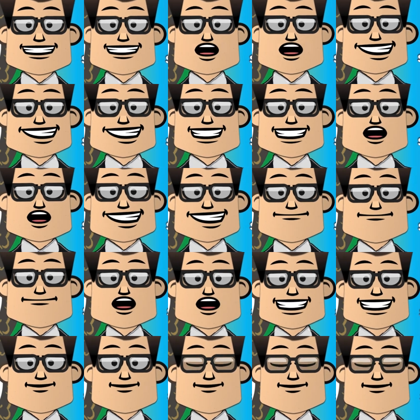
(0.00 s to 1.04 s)

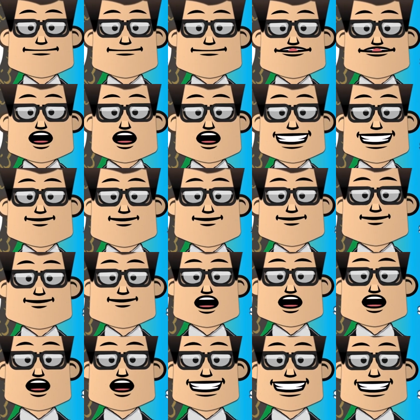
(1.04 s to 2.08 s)
intergovernmental, political,
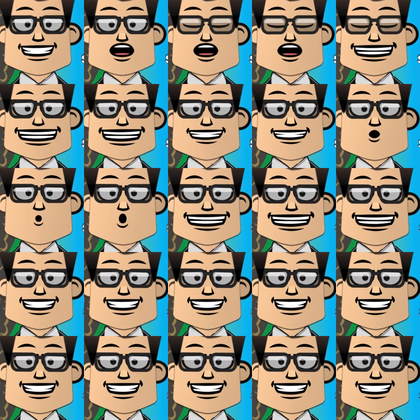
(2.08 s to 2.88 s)
and economic union